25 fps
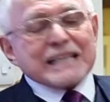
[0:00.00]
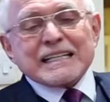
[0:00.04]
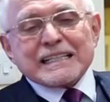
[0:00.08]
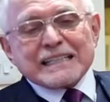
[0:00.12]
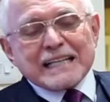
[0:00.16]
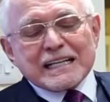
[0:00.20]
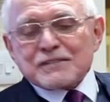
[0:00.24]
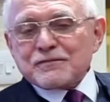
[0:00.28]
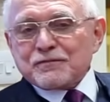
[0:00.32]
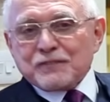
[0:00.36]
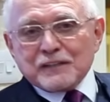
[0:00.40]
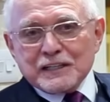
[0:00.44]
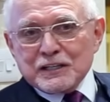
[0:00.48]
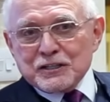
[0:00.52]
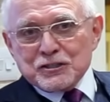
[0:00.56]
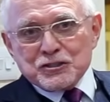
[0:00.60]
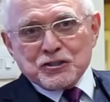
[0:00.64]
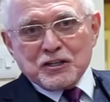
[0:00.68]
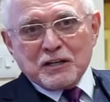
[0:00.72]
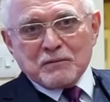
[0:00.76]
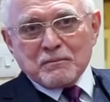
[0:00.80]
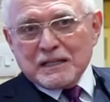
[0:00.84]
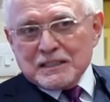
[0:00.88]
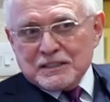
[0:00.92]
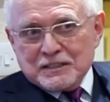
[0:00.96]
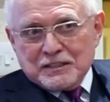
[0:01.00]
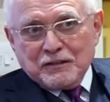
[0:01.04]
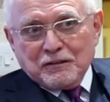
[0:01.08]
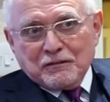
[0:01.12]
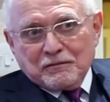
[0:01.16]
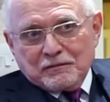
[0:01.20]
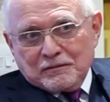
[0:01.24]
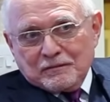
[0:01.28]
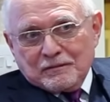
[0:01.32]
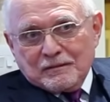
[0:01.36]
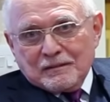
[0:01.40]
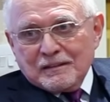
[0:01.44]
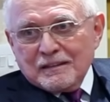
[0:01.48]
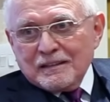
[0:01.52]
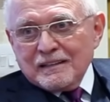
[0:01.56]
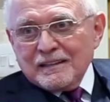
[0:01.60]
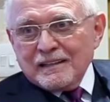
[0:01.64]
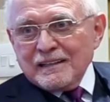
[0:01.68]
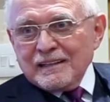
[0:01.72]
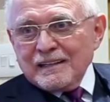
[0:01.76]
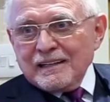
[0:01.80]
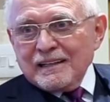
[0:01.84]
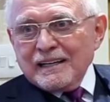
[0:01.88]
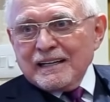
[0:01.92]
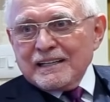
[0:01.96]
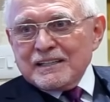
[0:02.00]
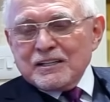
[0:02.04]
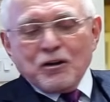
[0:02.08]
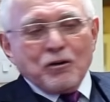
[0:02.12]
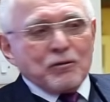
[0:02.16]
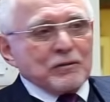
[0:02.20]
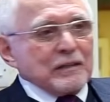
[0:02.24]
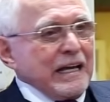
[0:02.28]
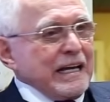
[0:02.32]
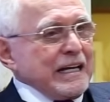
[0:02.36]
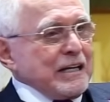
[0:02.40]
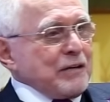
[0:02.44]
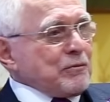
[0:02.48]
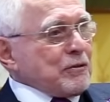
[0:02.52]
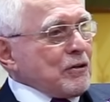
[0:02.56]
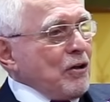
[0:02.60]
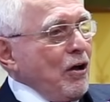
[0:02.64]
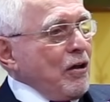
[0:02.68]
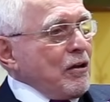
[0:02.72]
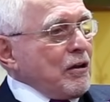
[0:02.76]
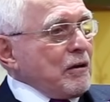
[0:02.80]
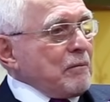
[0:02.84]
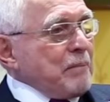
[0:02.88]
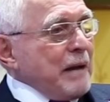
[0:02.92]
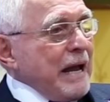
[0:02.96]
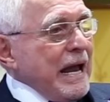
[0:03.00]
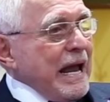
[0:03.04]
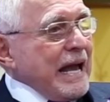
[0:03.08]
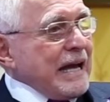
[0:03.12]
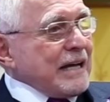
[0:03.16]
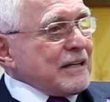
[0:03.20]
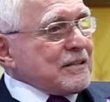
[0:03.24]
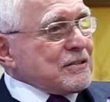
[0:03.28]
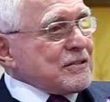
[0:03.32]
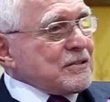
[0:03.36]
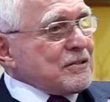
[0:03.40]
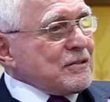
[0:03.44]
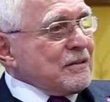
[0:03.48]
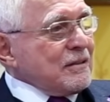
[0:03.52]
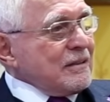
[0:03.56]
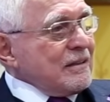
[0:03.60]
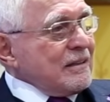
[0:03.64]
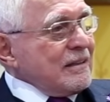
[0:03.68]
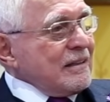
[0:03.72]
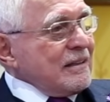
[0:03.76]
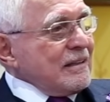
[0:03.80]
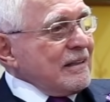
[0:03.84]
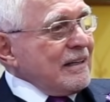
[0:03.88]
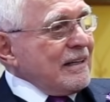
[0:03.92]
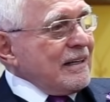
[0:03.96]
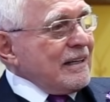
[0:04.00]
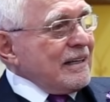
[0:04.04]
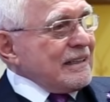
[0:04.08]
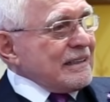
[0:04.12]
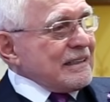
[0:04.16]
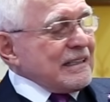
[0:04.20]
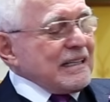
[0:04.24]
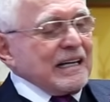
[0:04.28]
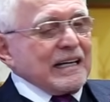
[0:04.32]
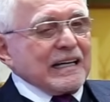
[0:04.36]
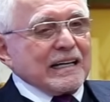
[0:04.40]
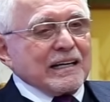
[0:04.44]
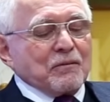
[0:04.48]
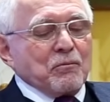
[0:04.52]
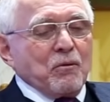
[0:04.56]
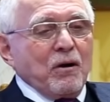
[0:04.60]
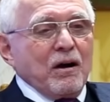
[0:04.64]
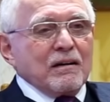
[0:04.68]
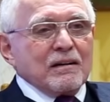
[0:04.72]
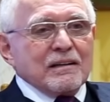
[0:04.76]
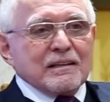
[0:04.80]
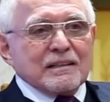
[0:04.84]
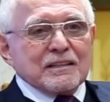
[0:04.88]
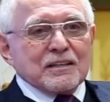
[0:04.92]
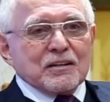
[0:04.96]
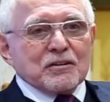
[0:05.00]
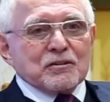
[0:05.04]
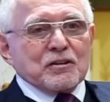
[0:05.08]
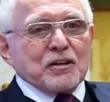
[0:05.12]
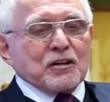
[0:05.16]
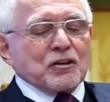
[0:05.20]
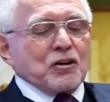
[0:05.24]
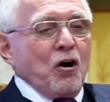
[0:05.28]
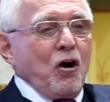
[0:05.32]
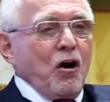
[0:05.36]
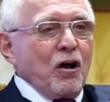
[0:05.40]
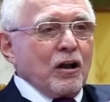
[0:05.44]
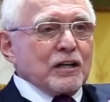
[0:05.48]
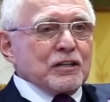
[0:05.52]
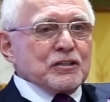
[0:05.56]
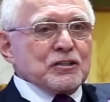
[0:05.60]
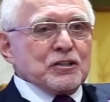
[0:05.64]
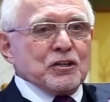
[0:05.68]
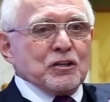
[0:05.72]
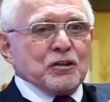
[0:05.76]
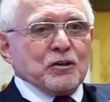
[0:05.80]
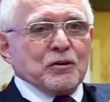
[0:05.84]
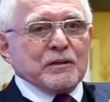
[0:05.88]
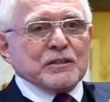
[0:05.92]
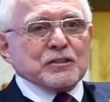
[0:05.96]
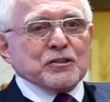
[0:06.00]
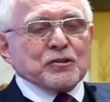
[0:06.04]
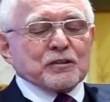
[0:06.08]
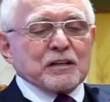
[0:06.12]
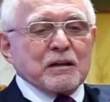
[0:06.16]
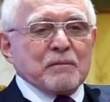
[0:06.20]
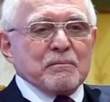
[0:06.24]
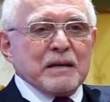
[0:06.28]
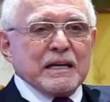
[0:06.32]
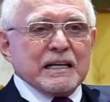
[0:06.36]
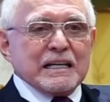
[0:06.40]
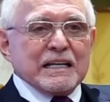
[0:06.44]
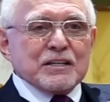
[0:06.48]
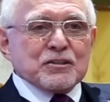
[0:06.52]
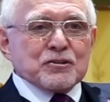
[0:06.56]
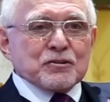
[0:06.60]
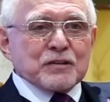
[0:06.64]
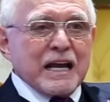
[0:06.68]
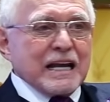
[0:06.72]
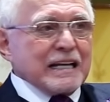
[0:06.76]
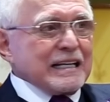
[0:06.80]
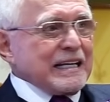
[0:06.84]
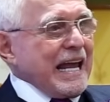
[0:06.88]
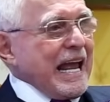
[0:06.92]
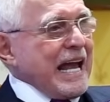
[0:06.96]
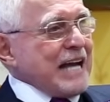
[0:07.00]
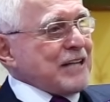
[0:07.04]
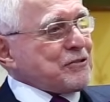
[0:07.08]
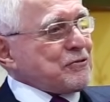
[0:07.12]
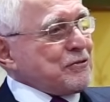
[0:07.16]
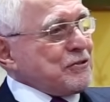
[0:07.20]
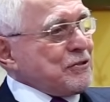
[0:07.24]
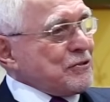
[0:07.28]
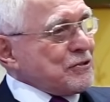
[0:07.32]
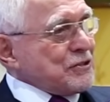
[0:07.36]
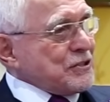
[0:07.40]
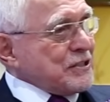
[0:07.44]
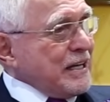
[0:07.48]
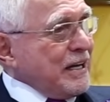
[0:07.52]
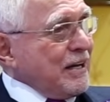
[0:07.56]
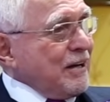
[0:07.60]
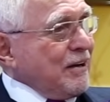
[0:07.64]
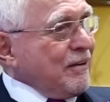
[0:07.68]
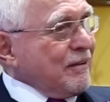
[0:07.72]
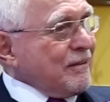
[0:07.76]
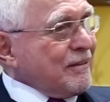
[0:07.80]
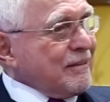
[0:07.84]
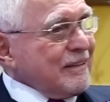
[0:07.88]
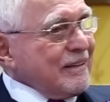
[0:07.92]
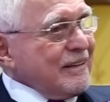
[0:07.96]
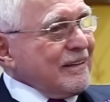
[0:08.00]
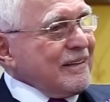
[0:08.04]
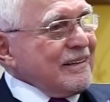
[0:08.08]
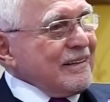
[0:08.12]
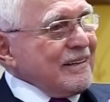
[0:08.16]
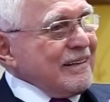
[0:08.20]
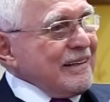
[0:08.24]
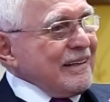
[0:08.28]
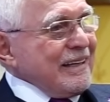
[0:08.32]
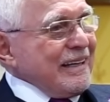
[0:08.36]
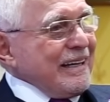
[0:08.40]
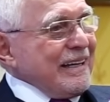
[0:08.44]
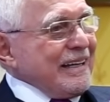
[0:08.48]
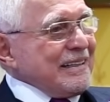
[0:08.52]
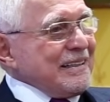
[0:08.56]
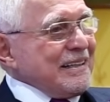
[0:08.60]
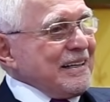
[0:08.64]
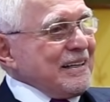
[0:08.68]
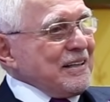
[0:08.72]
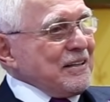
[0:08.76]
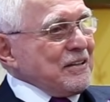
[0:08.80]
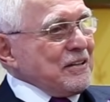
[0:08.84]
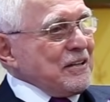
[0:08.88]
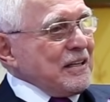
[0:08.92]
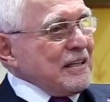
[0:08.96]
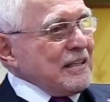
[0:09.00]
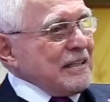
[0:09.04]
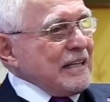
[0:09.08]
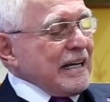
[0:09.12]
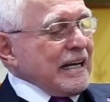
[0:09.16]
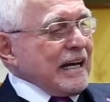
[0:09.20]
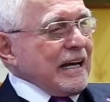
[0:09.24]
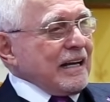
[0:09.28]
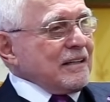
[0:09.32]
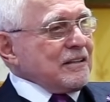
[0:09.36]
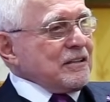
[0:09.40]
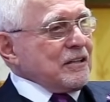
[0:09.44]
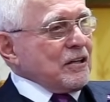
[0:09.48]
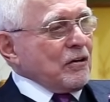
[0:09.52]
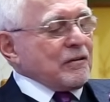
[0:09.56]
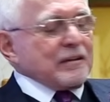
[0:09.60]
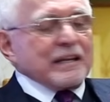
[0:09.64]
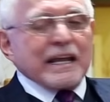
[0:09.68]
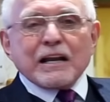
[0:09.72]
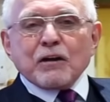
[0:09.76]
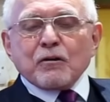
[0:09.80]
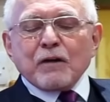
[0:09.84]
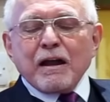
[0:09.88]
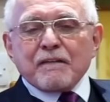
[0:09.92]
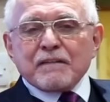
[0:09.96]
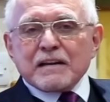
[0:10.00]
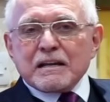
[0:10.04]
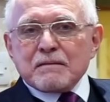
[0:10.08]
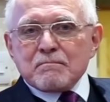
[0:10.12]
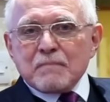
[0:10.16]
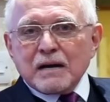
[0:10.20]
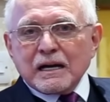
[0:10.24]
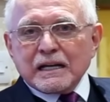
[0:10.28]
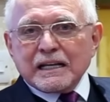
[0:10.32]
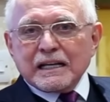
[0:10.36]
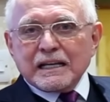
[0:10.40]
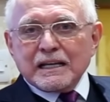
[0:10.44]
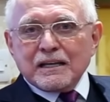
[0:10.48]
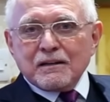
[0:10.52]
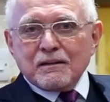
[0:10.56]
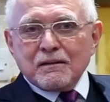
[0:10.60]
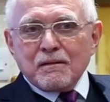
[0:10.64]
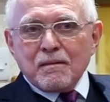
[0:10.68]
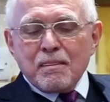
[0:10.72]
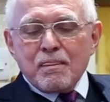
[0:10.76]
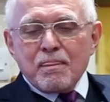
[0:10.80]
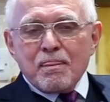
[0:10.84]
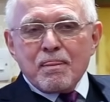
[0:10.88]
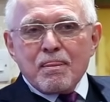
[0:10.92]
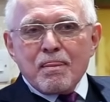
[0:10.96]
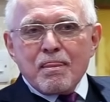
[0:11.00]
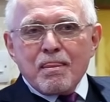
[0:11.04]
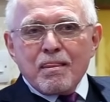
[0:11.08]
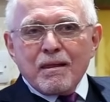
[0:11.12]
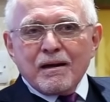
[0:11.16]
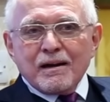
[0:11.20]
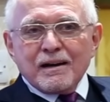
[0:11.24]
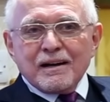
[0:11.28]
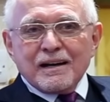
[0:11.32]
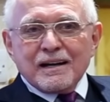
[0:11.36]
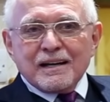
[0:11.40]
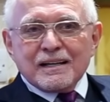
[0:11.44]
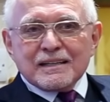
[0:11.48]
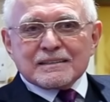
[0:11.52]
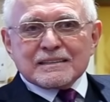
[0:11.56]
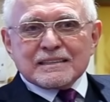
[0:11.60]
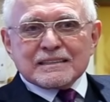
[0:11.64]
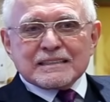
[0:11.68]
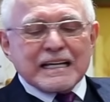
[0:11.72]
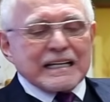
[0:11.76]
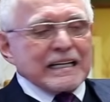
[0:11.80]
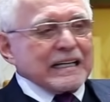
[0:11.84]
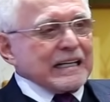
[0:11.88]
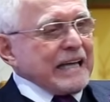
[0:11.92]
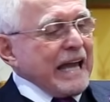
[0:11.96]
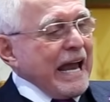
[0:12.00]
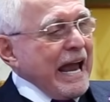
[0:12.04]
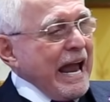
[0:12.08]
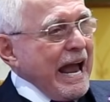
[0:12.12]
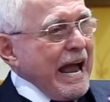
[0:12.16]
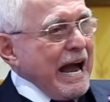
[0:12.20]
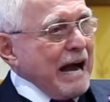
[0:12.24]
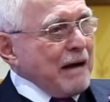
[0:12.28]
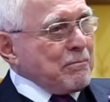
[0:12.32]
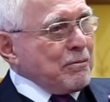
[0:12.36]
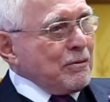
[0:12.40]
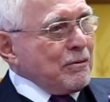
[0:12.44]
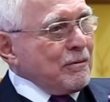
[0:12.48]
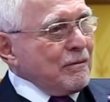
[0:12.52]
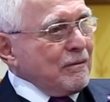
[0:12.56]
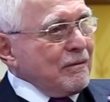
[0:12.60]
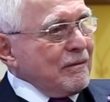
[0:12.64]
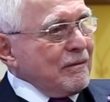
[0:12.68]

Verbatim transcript: I think that's funny as shit myself. And the old lady with all her bags, uh, got a, you know, they're calling you and you're in a meeting, you're not answering your cell. And, uh, and they got, you know, they don't have any money uh, to take a cab.